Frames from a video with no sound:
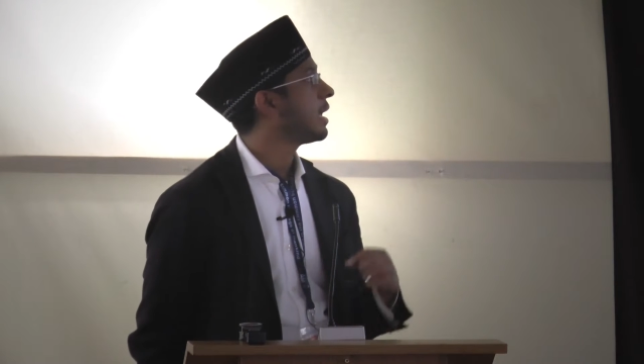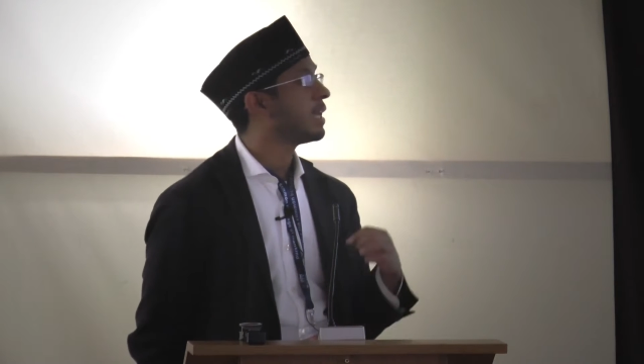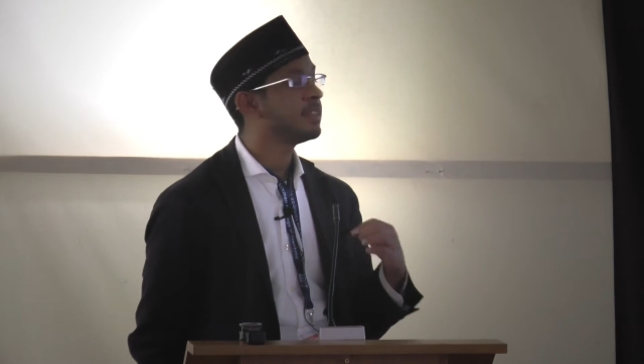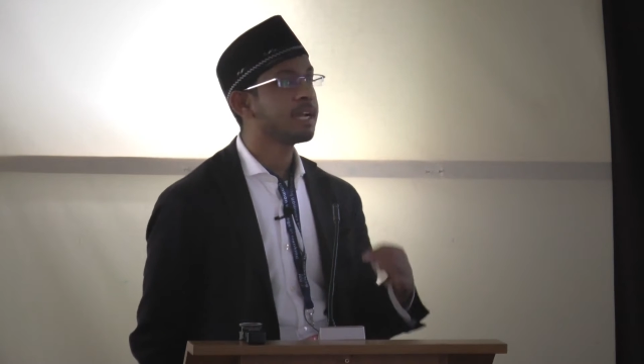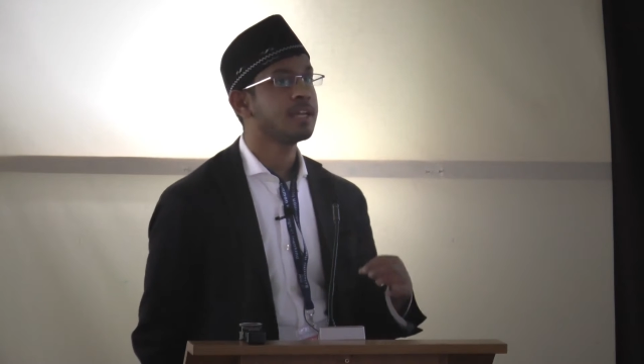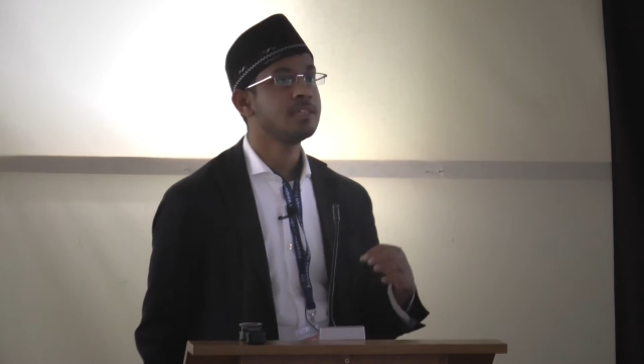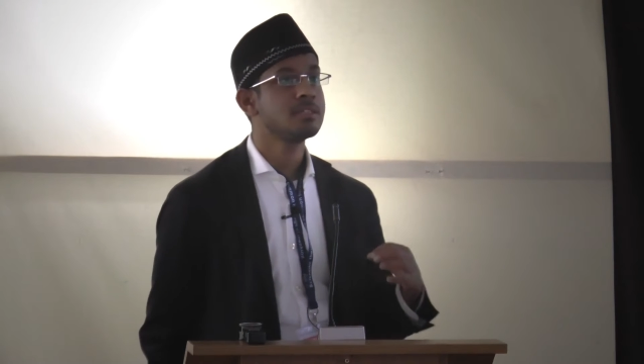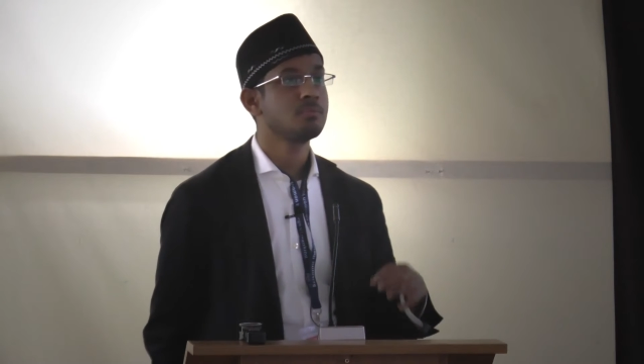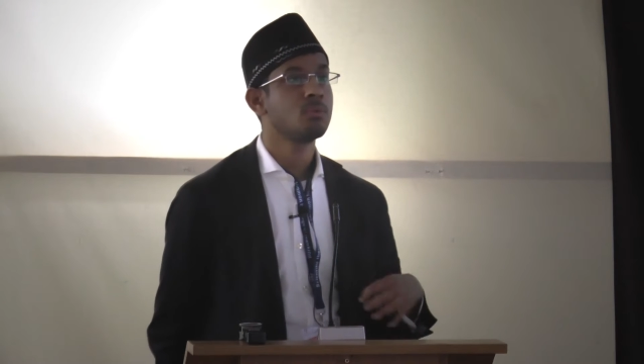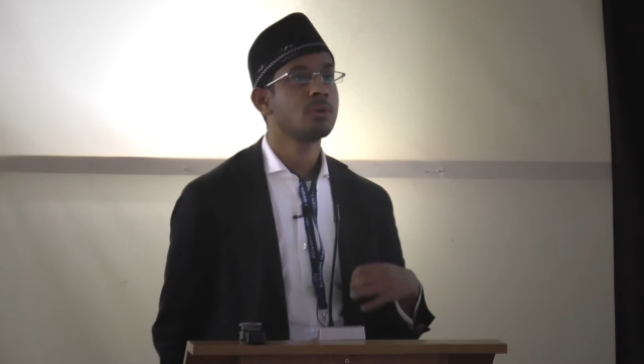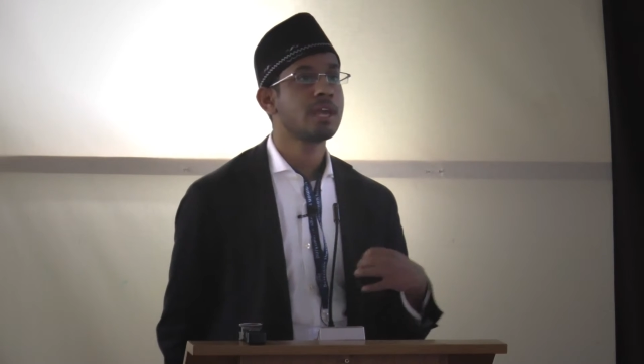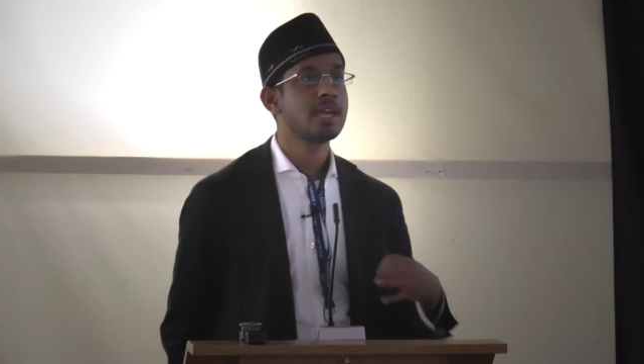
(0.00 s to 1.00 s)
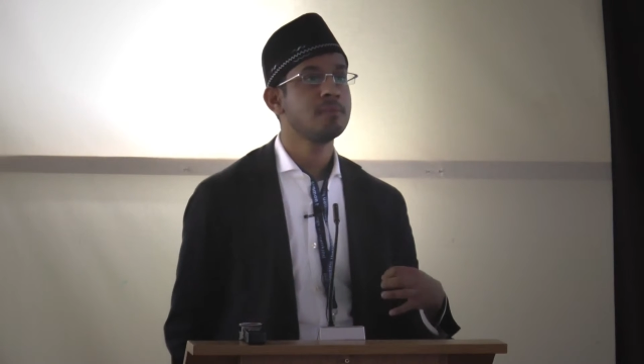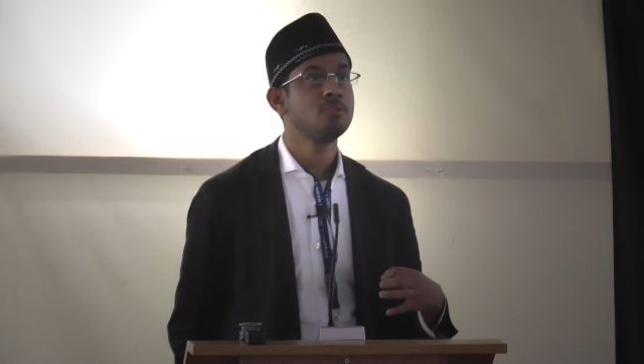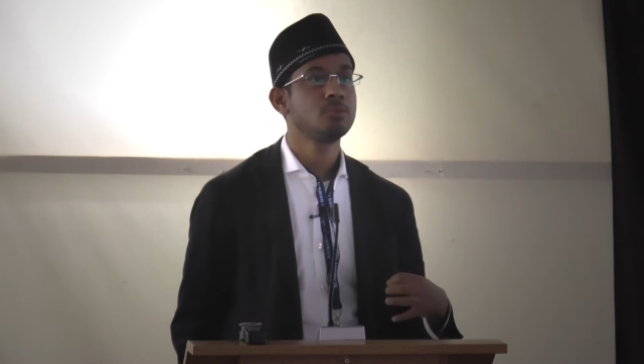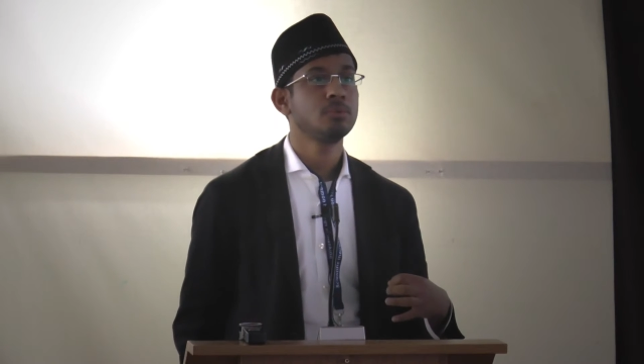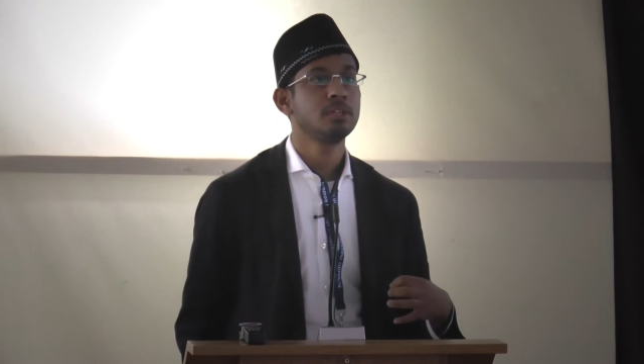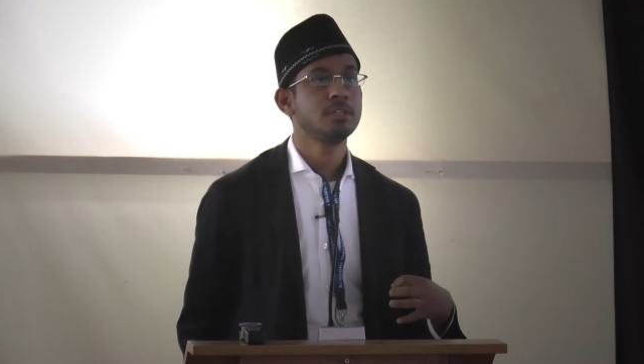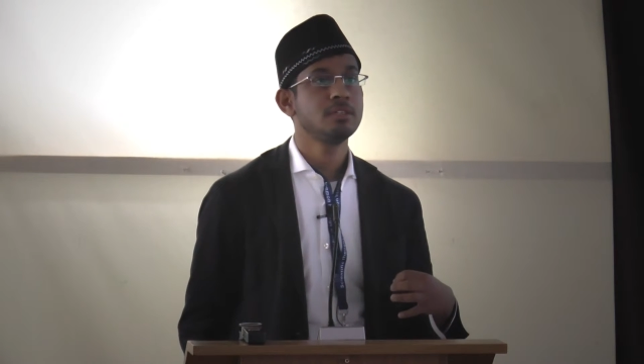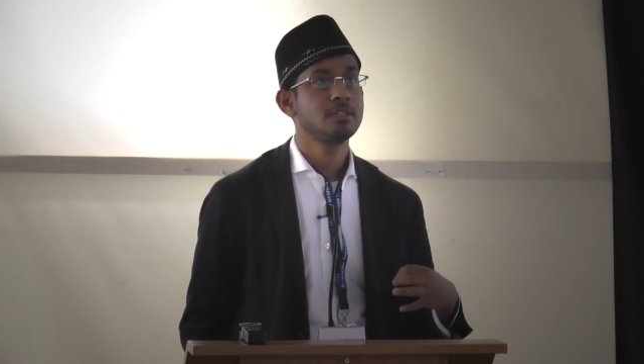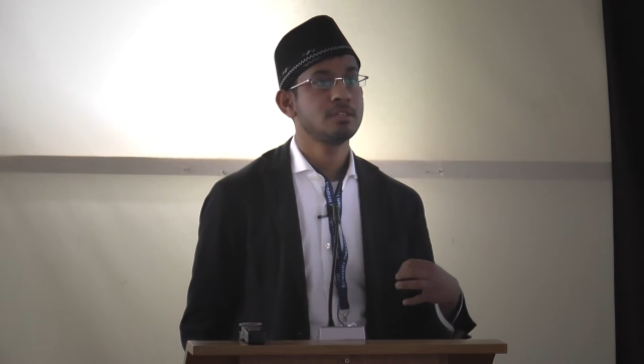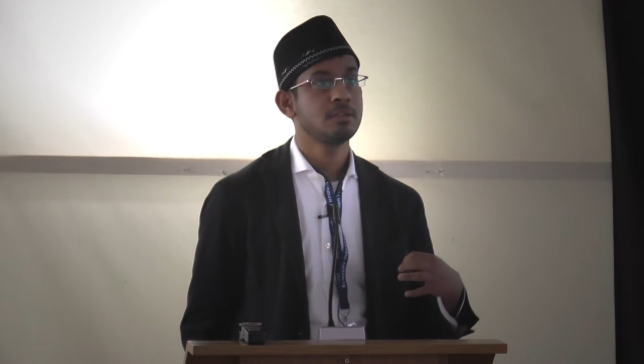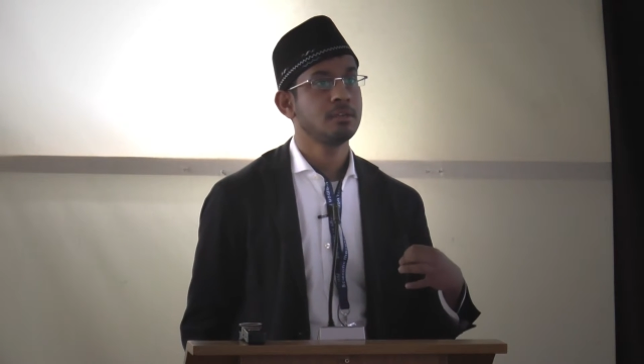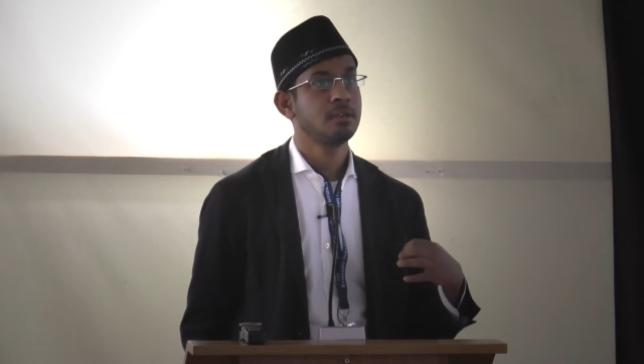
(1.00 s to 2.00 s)
and that is more aimed
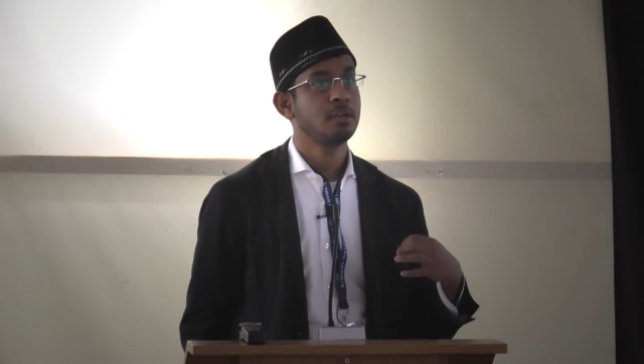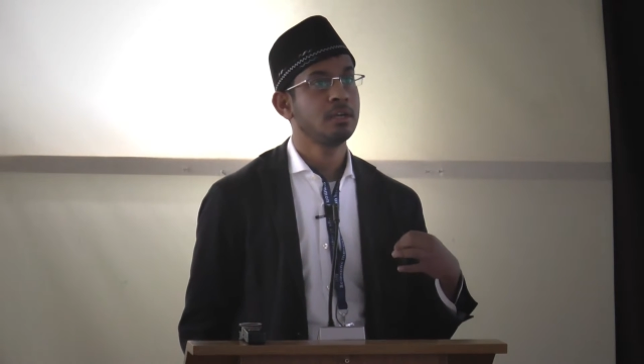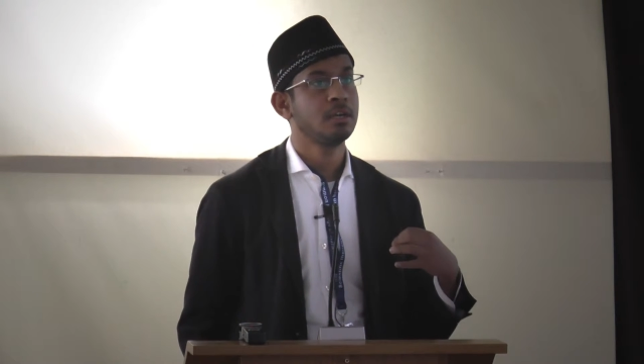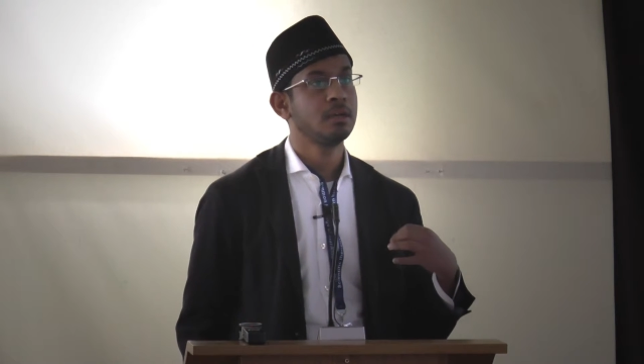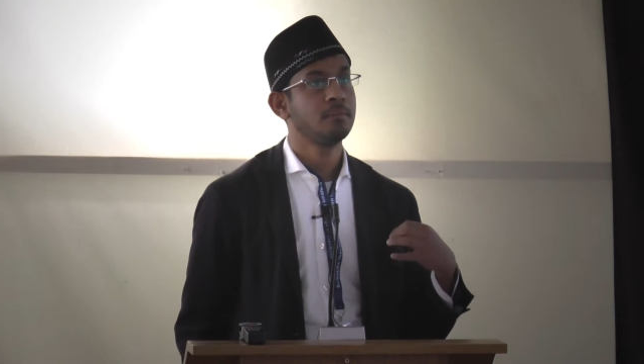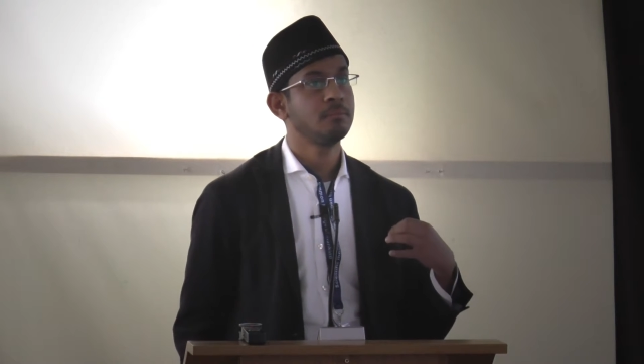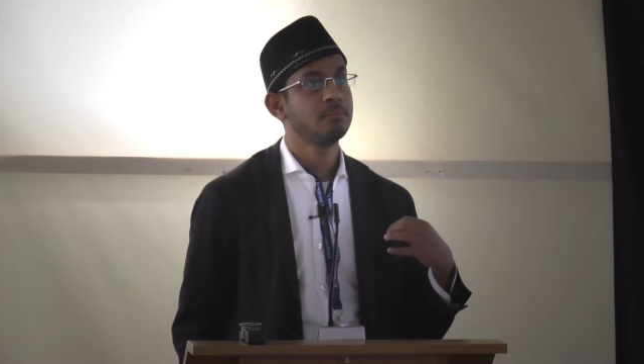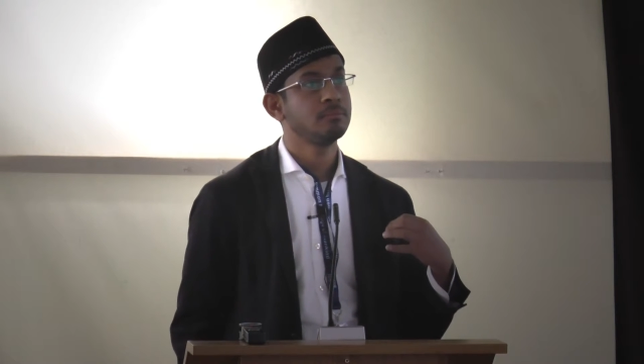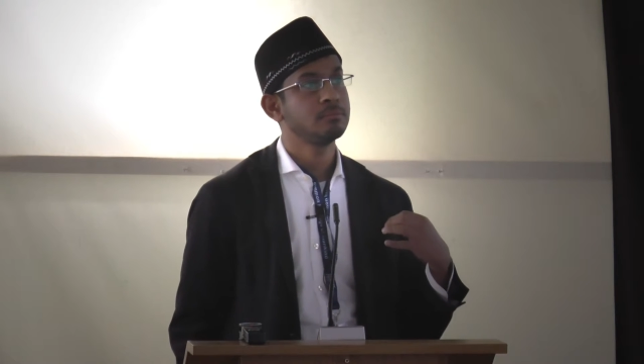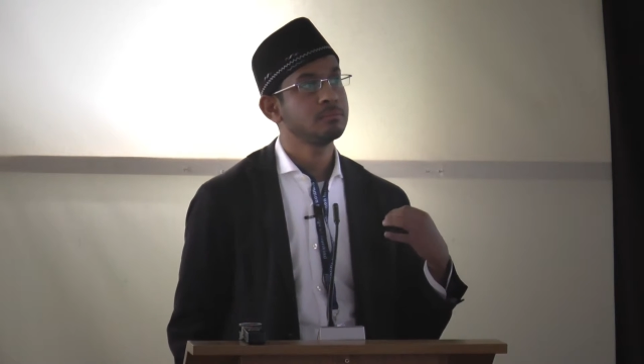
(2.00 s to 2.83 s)
towards um,